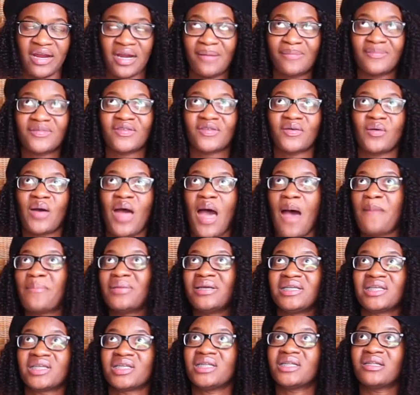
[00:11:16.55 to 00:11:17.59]
and I'm so
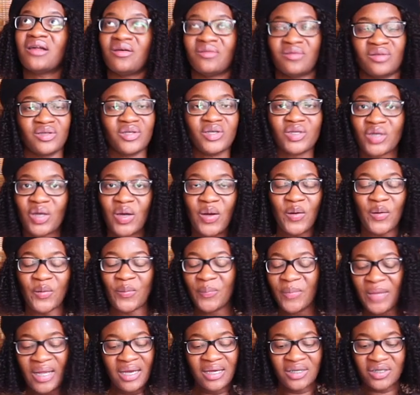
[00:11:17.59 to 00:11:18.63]
happy she's on the
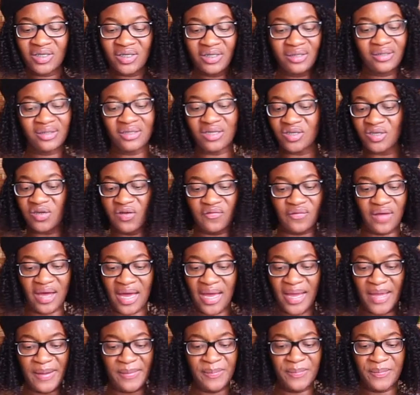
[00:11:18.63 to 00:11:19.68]
show. She's such a
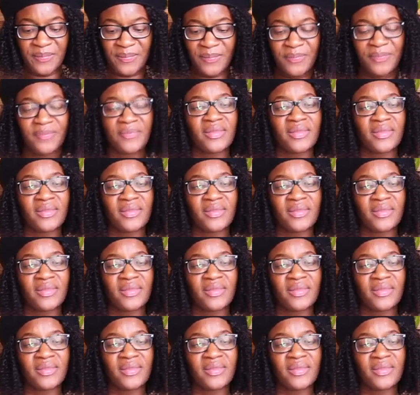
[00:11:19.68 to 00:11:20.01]
vibe.